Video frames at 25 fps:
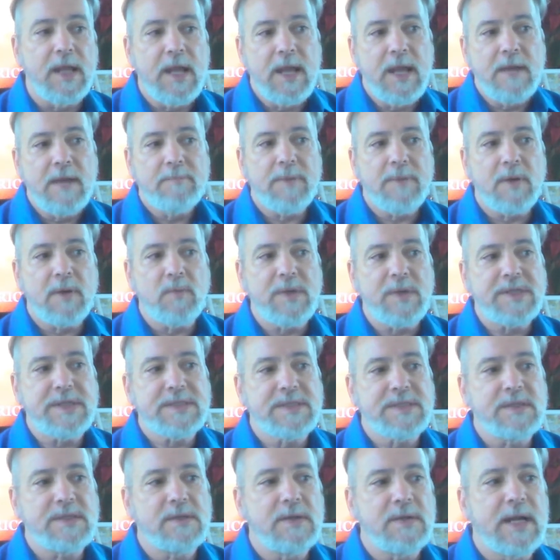But we
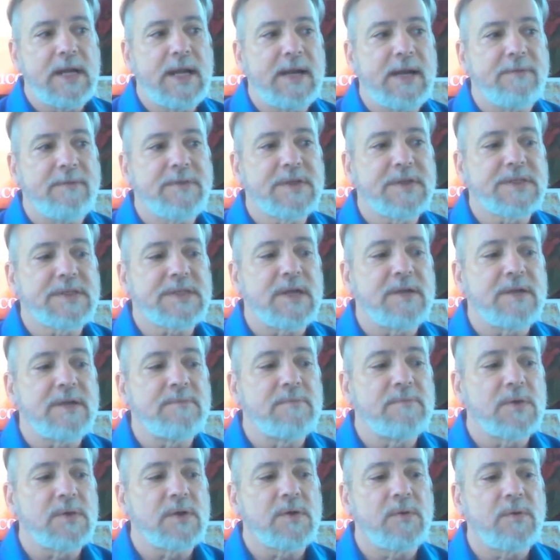still have the Sun,
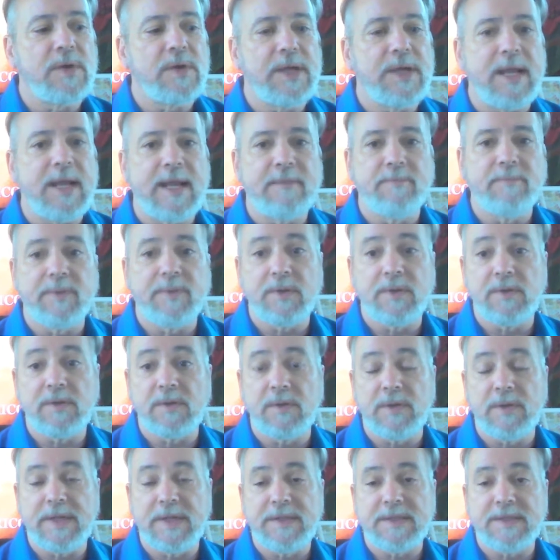Mercury, and
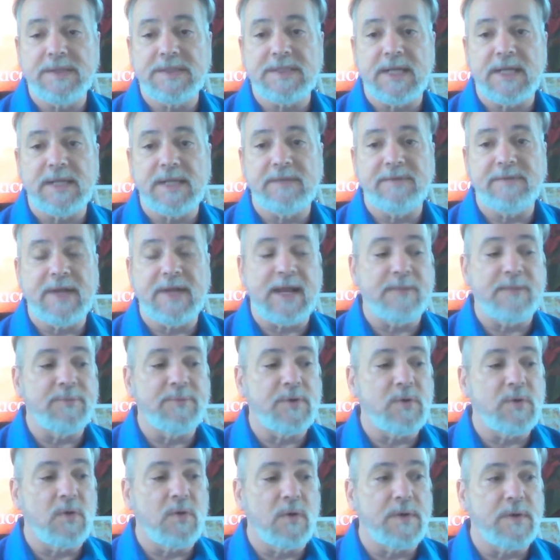Pluto in the sign of
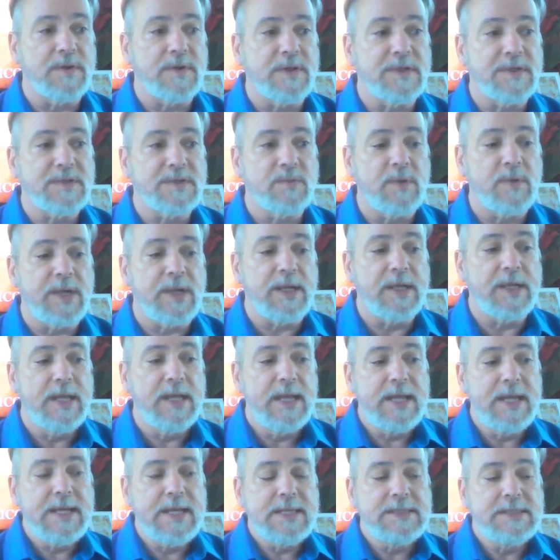Capricorn this week.
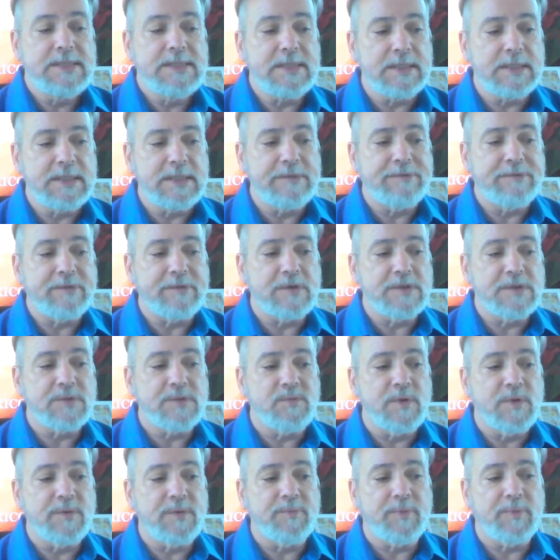Dealing first
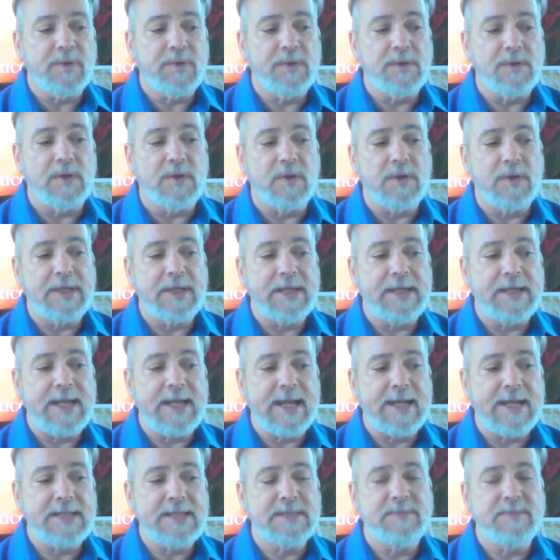with Pluto, it
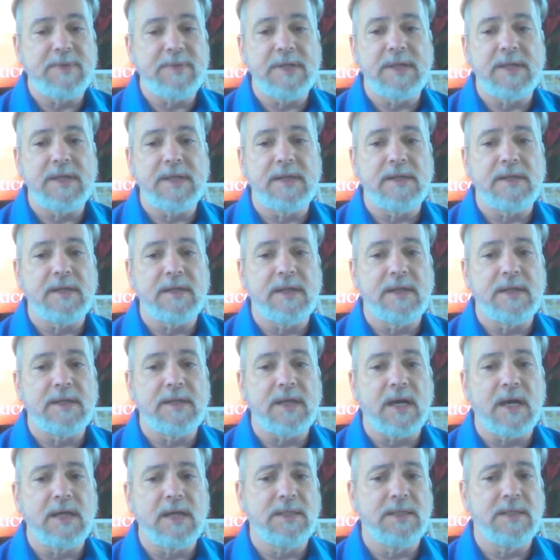has been in an
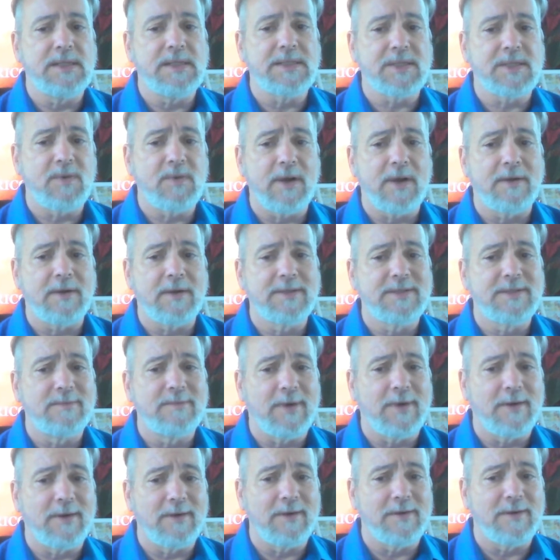ugly square to
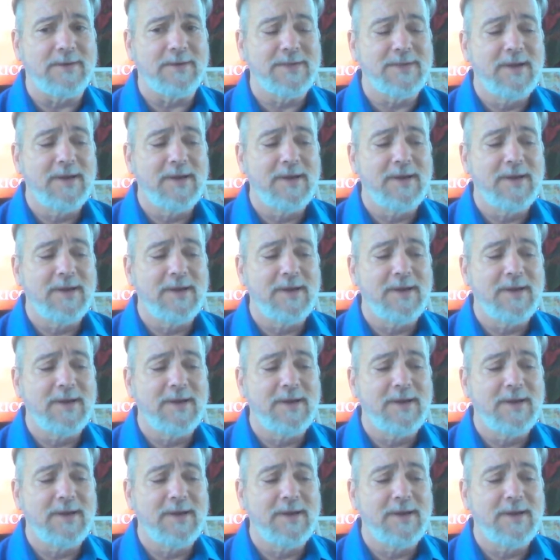Mars